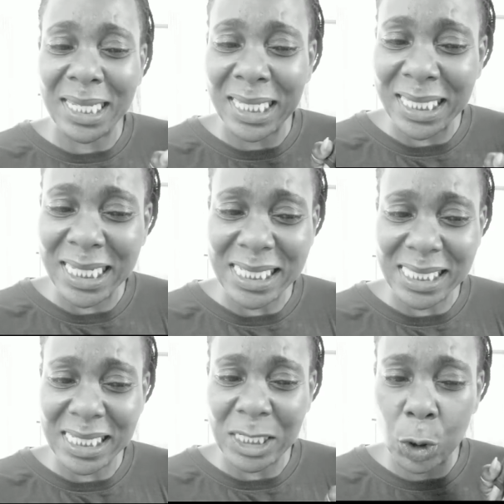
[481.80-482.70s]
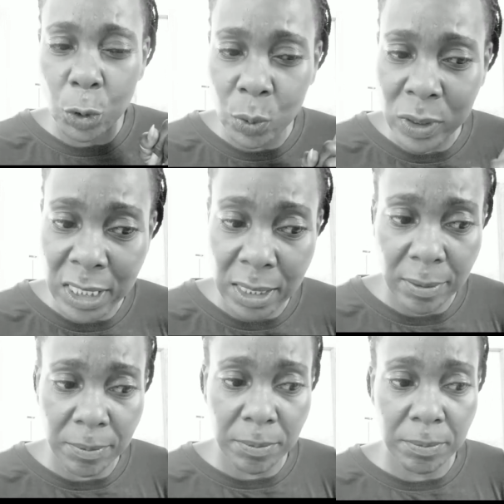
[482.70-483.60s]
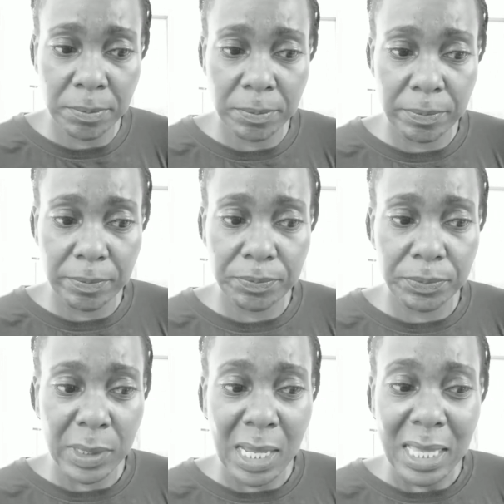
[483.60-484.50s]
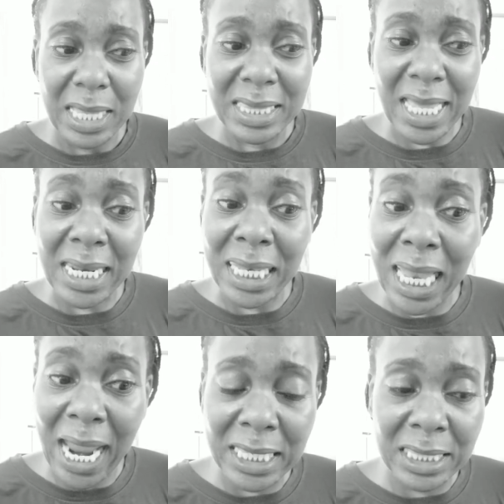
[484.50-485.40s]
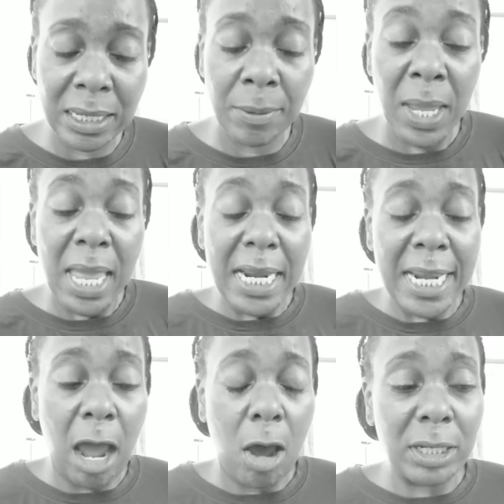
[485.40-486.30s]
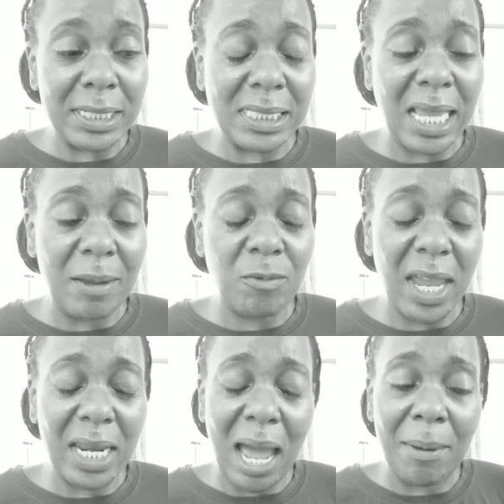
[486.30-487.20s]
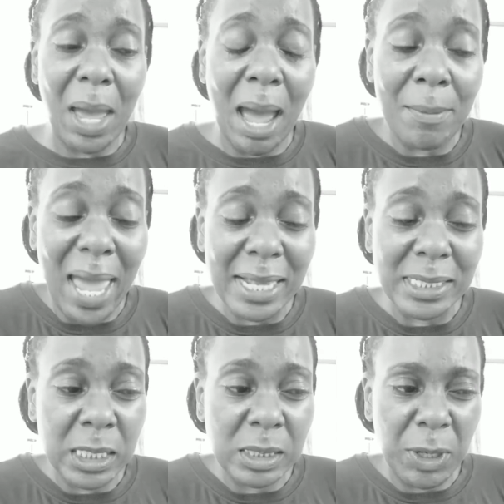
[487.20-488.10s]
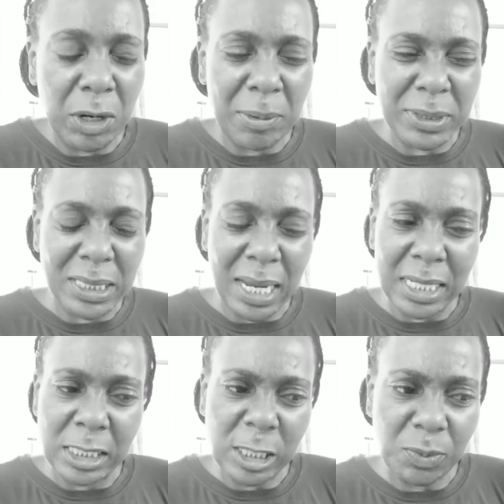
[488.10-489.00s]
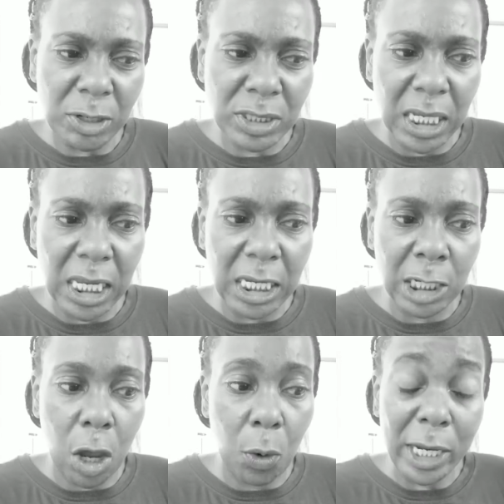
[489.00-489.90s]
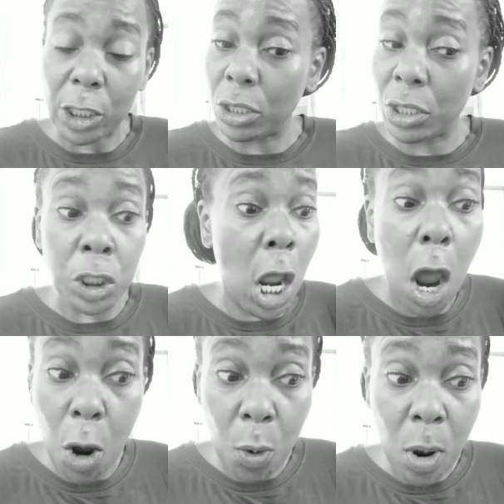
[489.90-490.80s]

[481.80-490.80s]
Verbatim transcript: to listen to them. They like them. Now, on the same vein, I'm asking Spirit, I was like, is this person egoic? No,